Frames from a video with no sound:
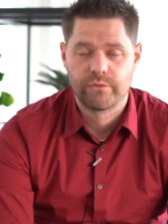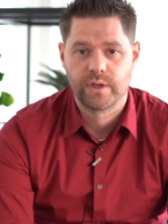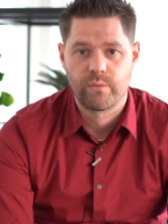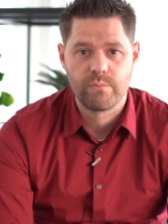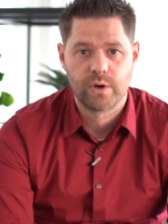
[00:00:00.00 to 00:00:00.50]
for
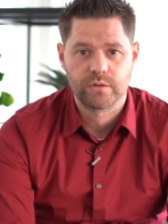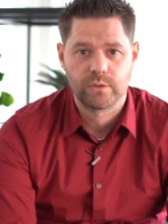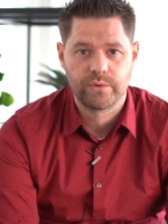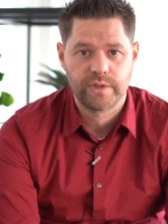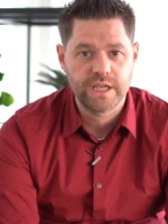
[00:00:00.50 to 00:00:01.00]
the remote
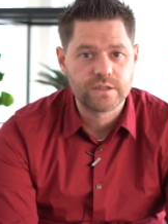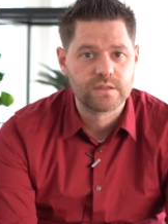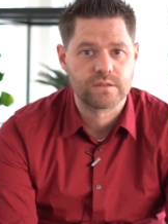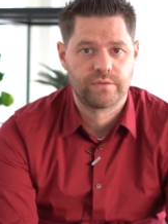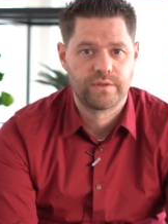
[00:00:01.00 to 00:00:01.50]

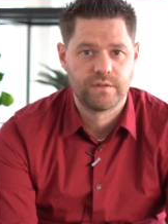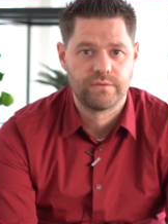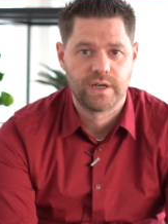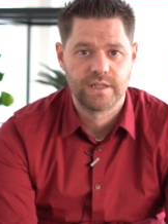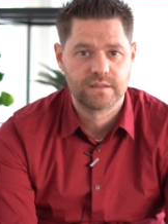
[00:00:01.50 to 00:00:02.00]
operations of the
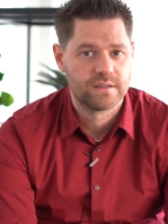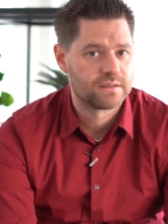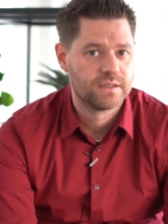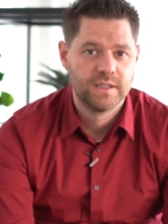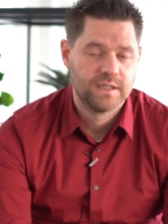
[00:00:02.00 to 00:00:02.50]

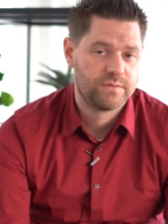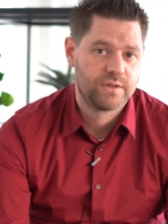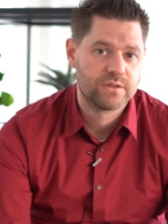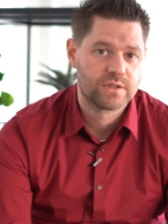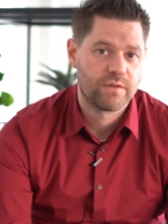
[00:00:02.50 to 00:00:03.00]
devices. If
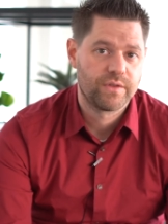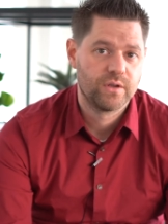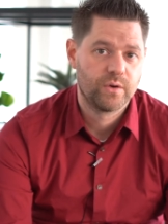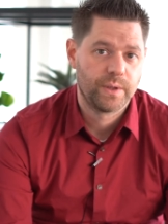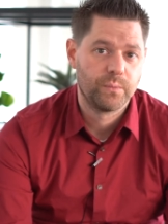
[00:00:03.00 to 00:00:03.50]
there is
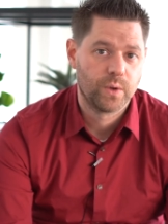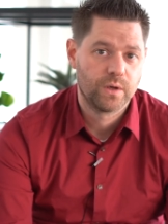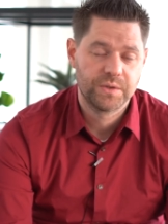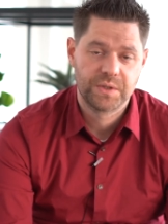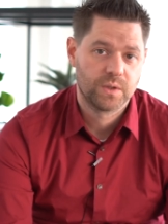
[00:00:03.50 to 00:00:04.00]
something going
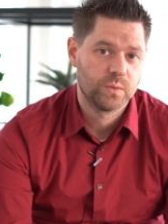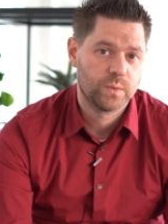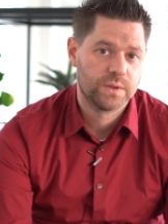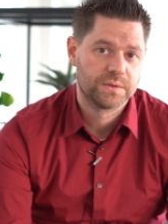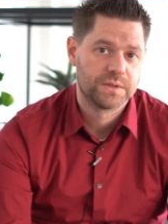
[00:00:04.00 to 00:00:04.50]
wrong, you don't
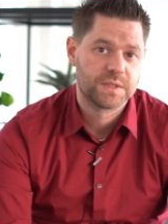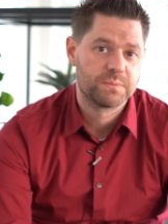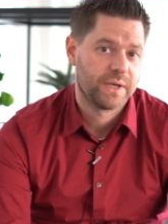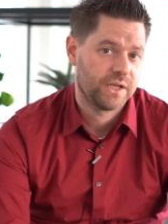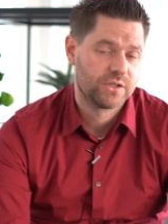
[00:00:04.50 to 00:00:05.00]
want to
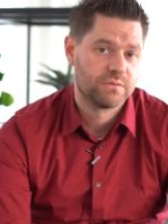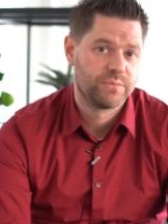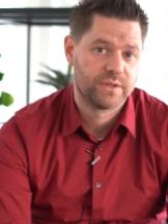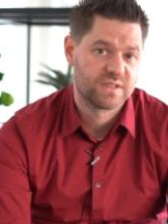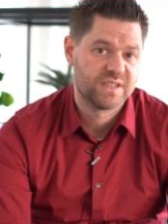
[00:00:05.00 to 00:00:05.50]
dispatch
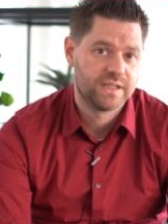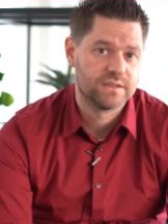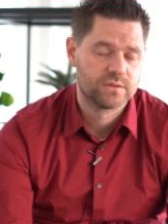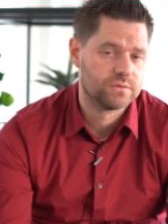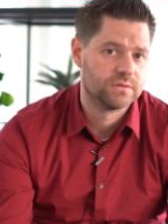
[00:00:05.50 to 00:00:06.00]

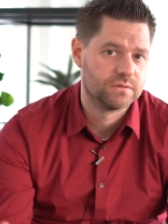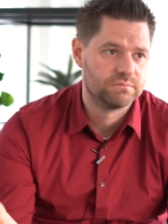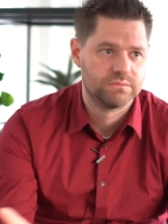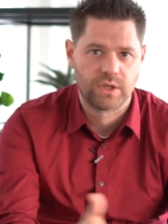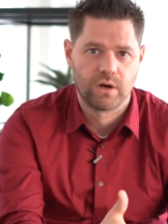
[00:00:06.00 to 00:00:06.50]
personnel to
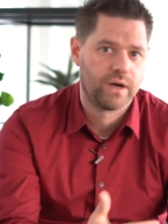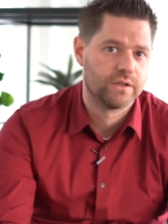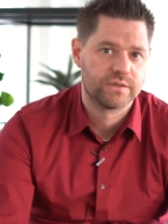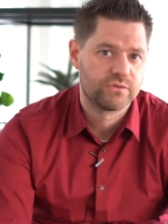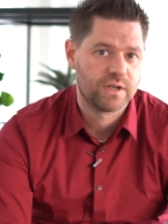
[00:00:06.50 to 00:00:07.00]
go
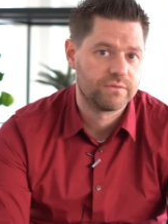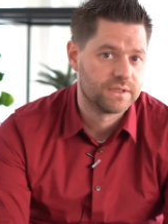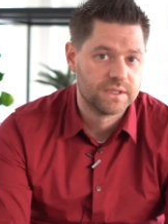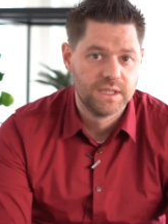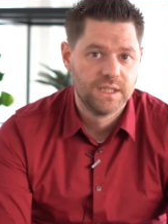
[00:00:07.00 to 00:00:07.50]
out,
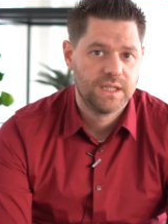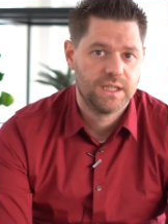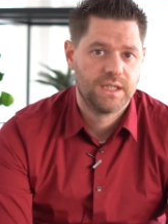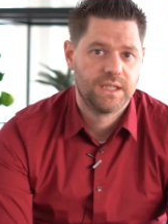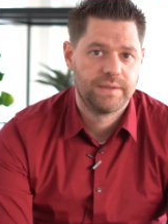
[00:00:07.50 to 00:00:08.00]
travel
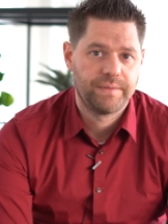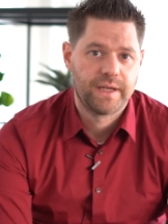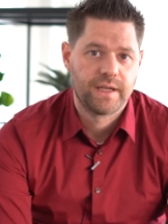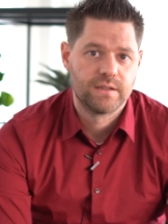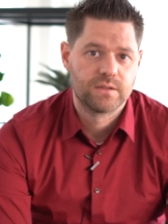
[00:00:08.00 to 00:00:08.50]
uh,
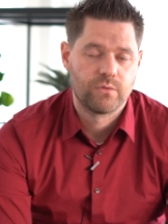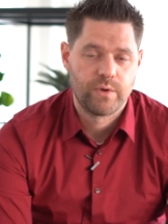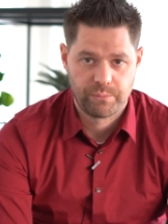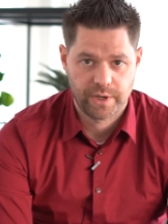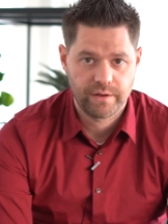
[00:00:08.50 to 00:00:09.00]
and
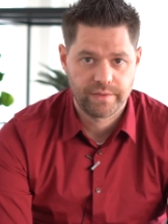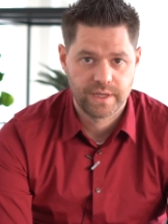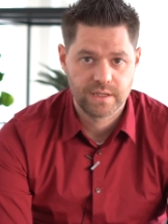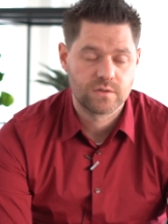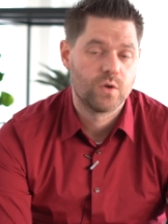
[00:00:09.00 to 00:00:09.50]
repair
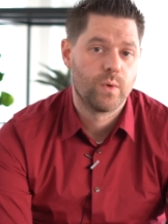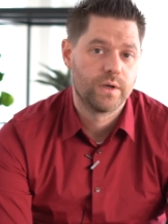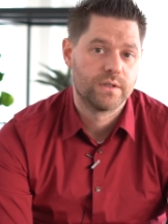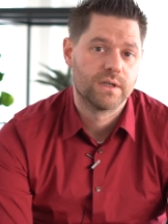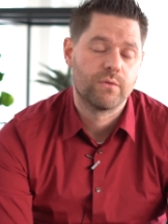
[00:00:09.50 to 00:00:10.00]
things. You
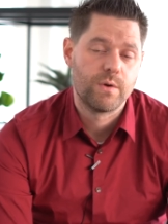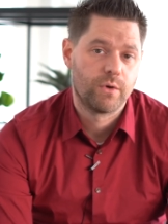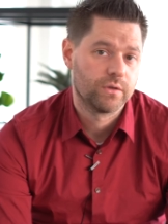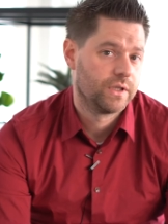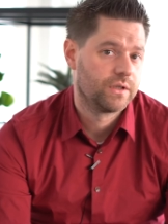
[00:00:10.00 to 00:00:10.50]
want to
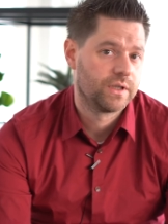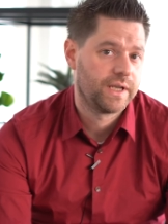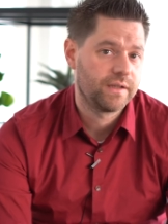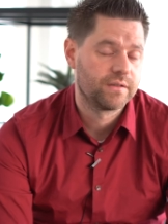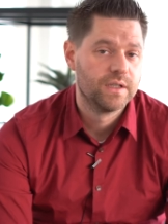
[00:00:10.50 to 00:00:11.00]
remotely
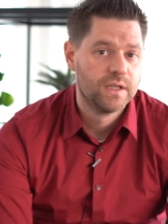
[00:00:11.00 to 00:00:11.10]
connect.